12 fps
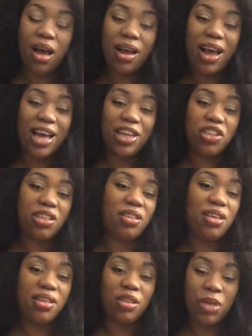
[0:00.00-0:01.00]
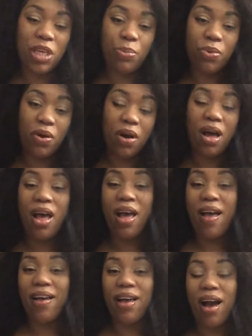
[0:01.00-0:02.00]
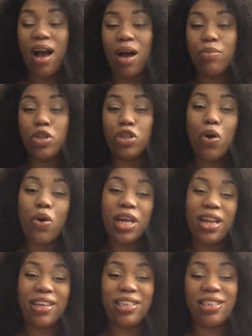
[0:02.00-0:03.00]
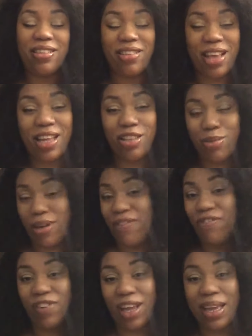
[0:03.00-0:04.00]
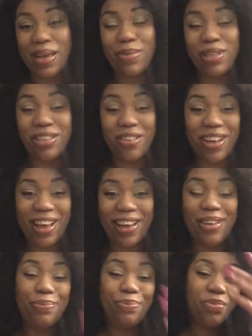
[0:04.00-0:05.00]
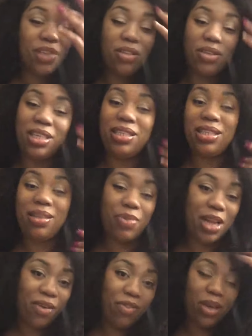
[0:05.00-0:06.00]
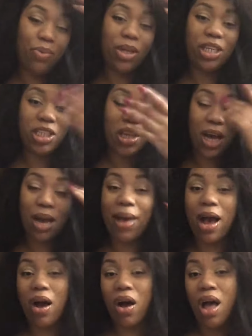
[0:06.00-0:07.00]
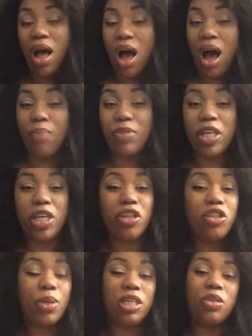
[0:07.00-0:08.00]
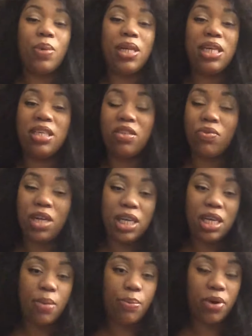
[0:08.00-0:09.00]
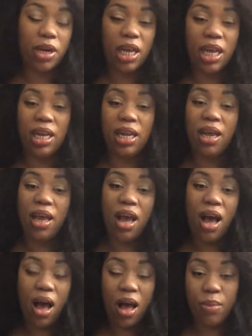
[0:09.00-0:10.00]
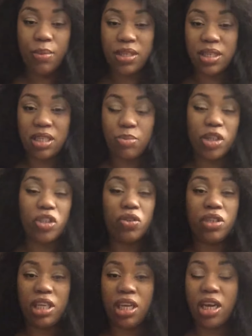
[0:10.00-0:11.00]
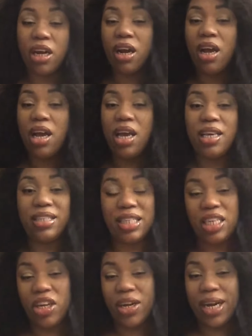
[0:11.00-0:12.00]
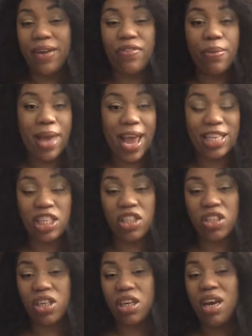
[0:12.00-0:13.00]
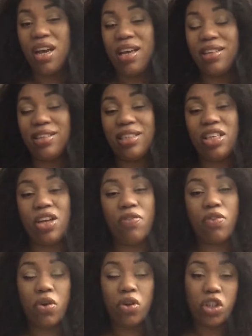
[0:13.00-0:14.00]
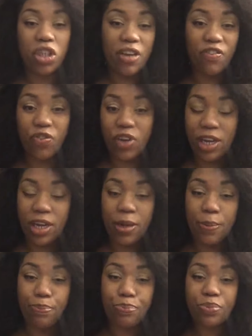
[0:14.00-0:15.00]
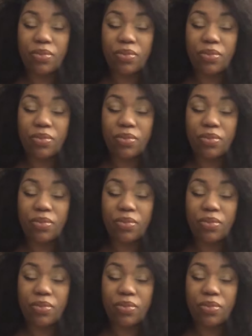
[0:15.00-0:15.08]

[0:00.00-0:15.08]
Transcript: consciousness, people, soul connections, and twin flames. Okay, so this is something I really want to talk about. The year 2020 is really important. It's a special year. It's the year of the master. It's the year of culture and freedom,